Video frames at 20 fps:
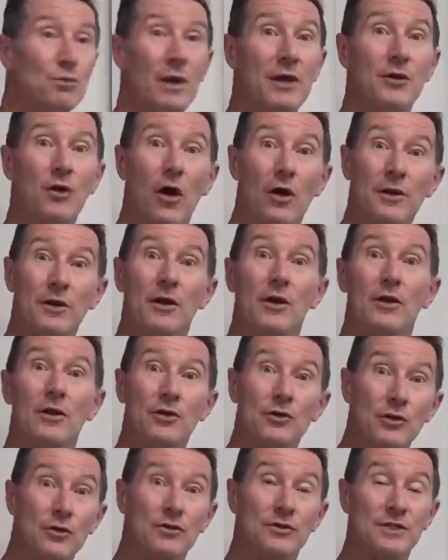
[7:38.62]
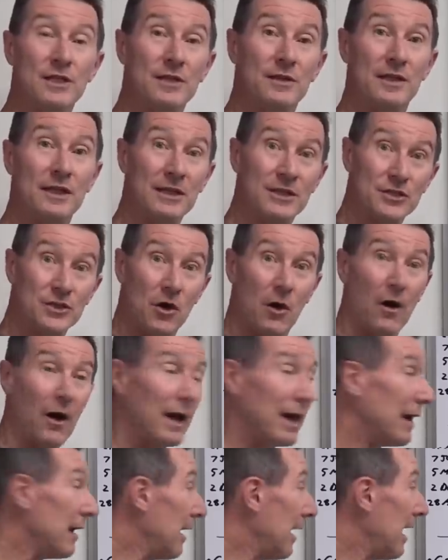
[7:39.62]
we're not using the
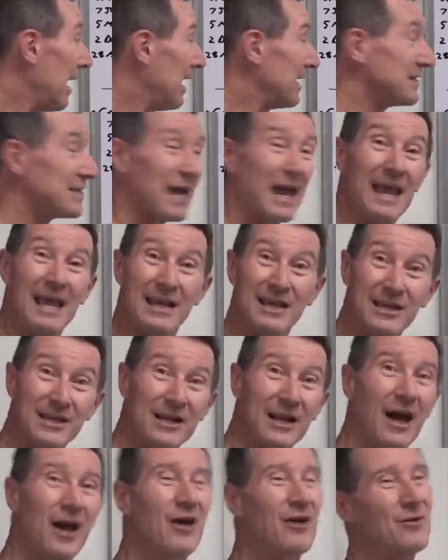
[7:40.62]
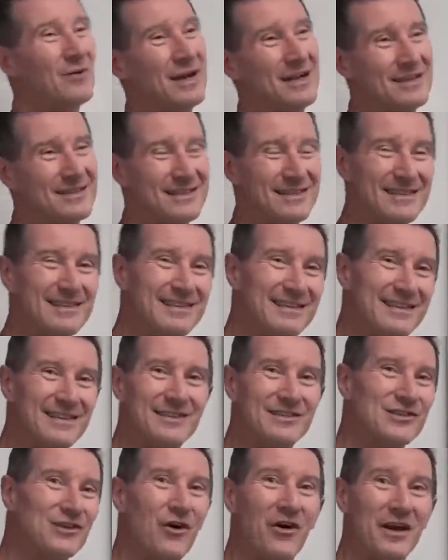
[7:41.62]
entire tank, you know,
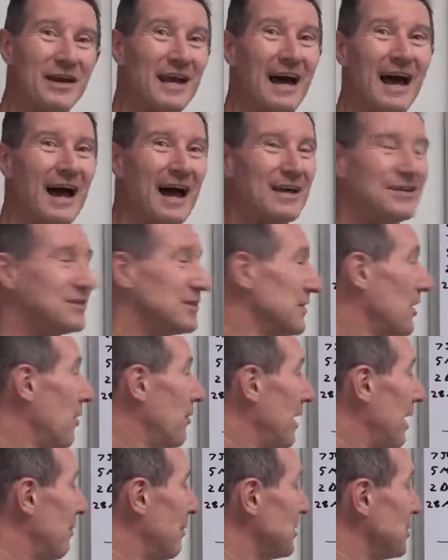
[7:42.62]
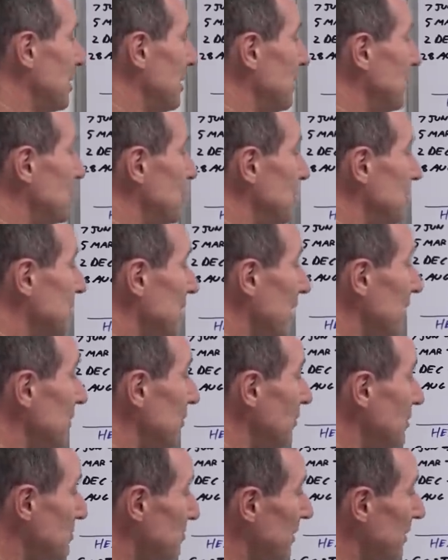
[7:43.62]
it's kind of hard to know how much energy it's going to use.